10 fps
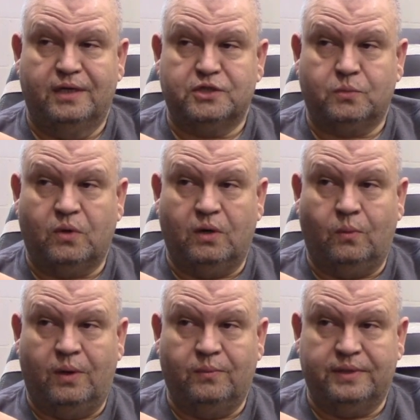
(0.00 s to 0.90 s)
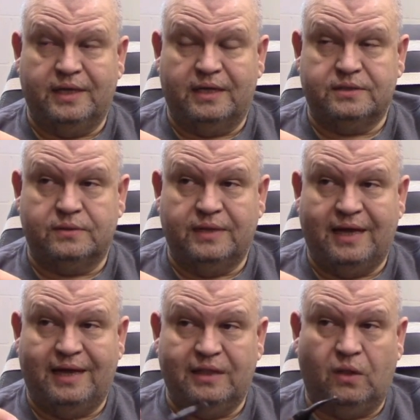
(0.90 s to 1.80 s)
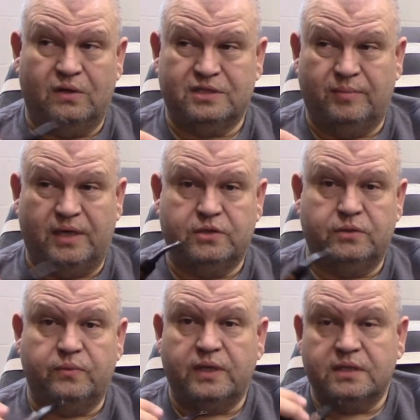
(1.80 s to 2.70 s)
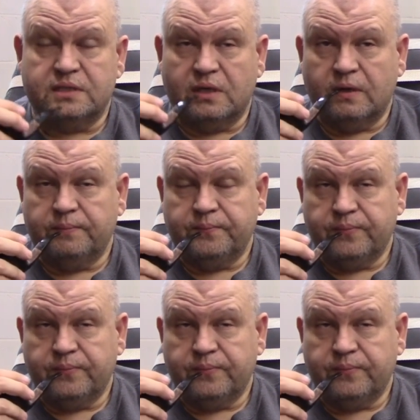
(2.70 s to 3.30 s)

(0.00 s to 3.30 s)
square one with that so that i lost about two weeks there